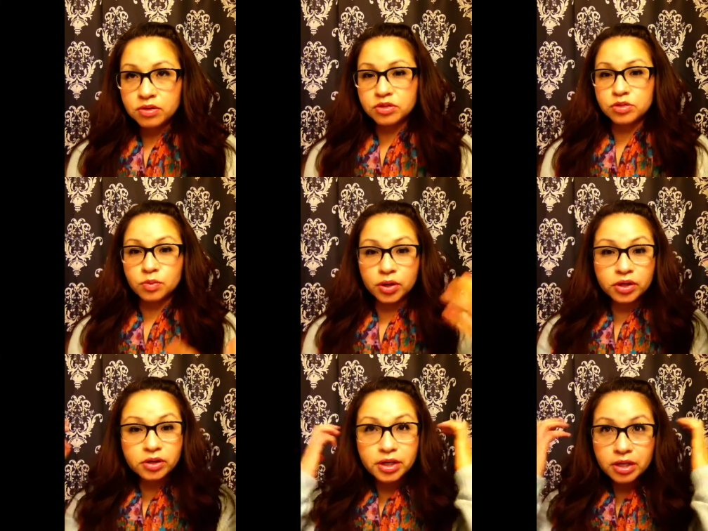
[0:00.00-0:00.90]
just what
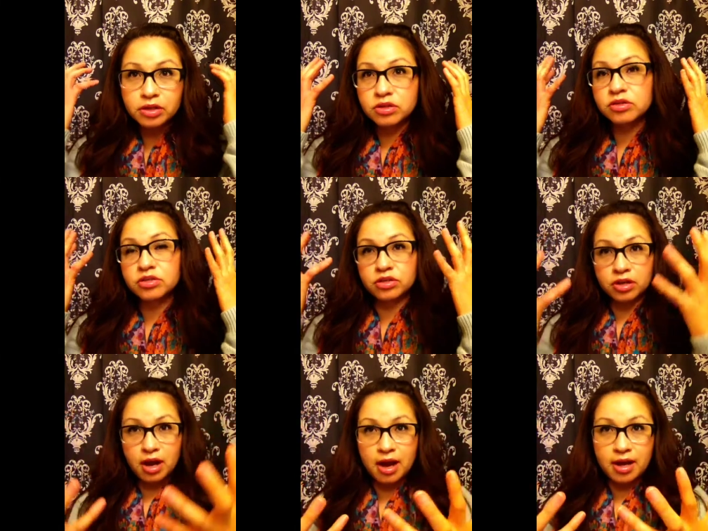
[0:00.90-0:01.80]
your ears or
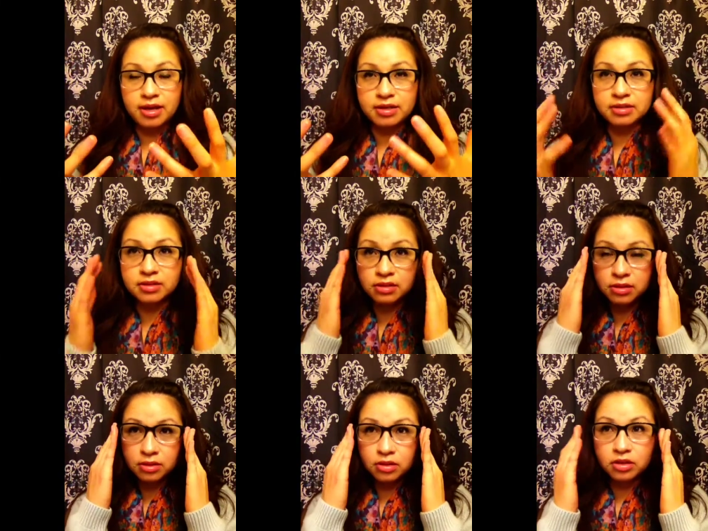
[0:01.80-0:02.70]
eyes
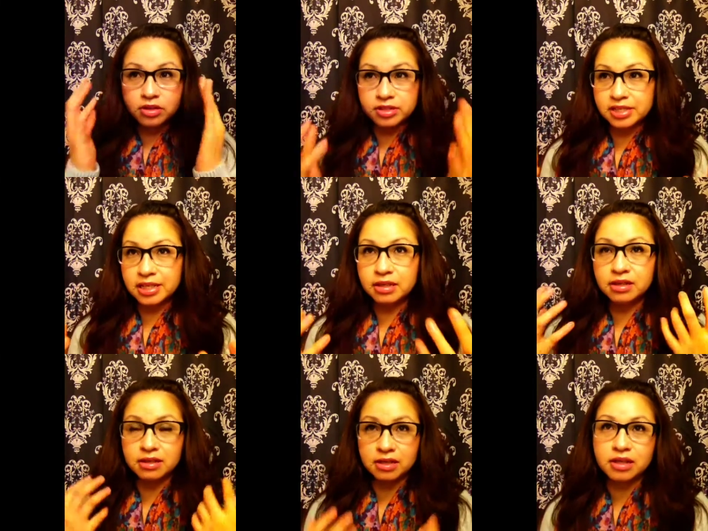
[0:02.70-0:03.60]
are seeing
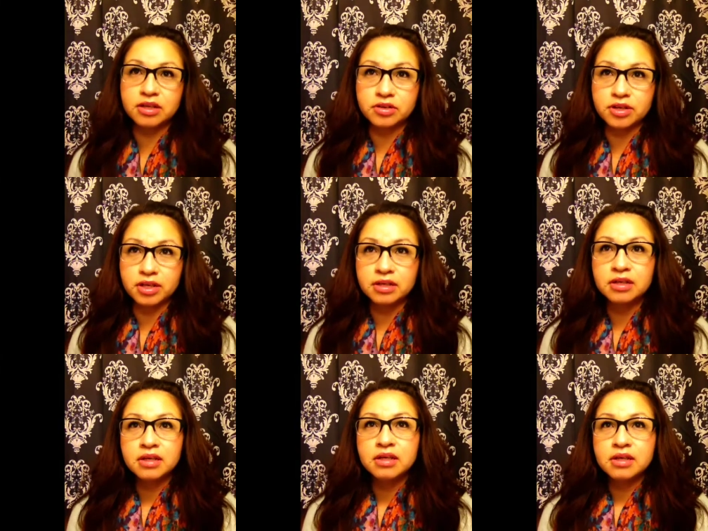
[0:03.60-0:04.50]
and hearing.
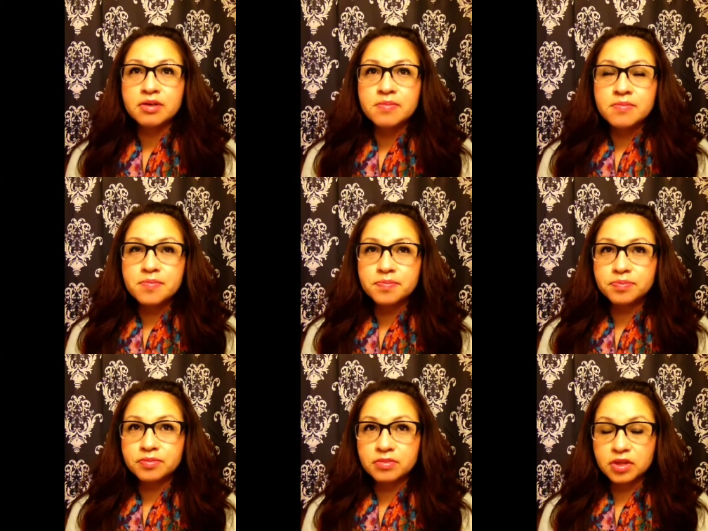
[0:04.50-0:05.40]

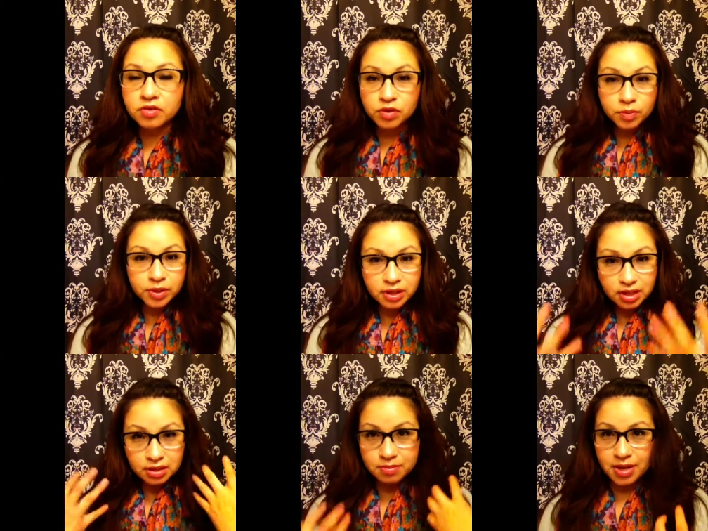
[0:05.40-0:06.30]
If you're putting
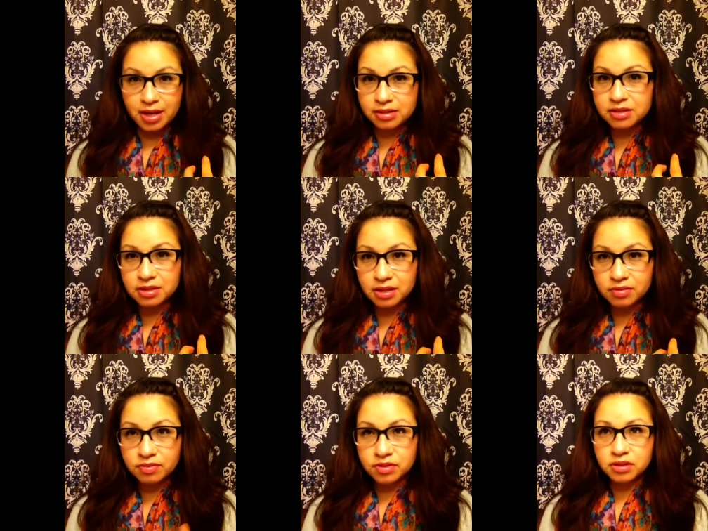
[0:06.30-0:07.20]
in bad
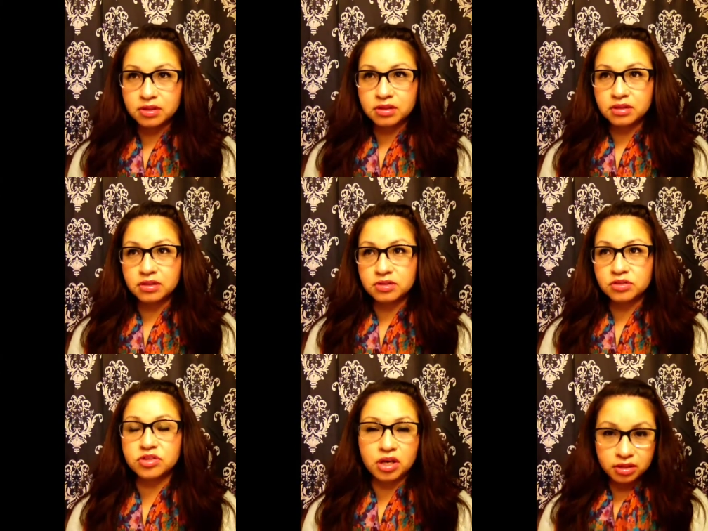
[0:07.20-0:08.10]
stuff,
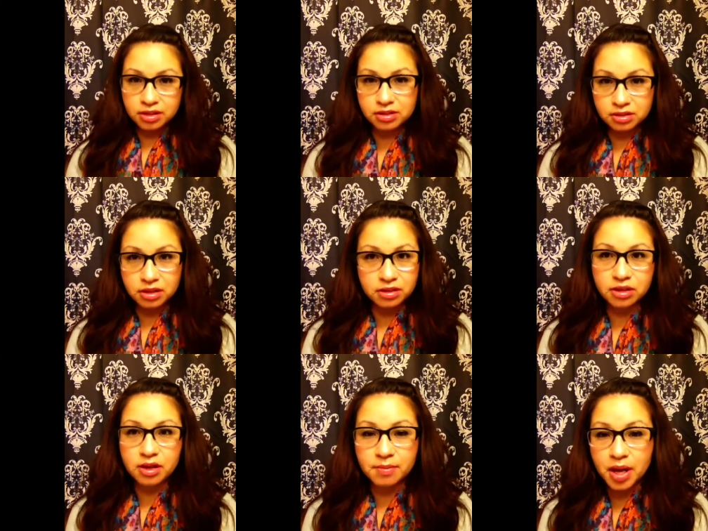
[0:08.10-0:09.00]
junk is going to
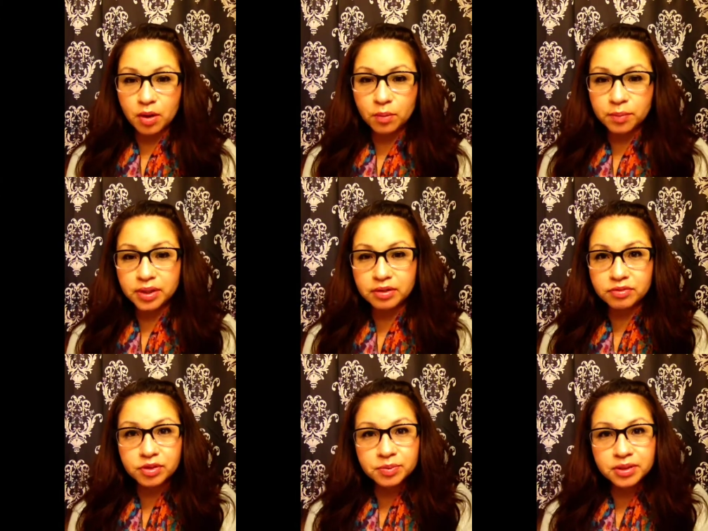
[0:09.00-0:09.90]
come out. But if
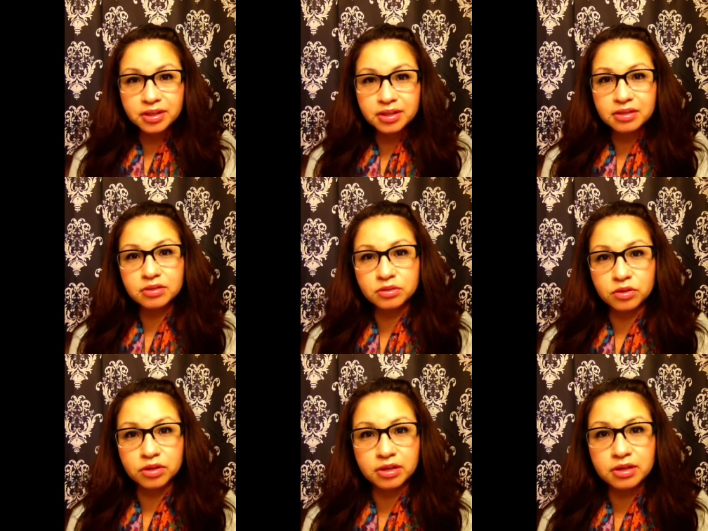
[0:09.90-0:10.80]
you're putting in the
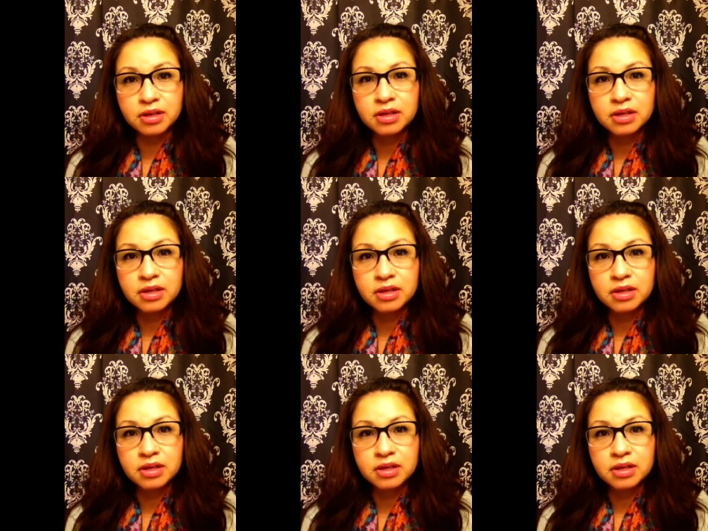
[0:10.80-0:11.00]
Lord,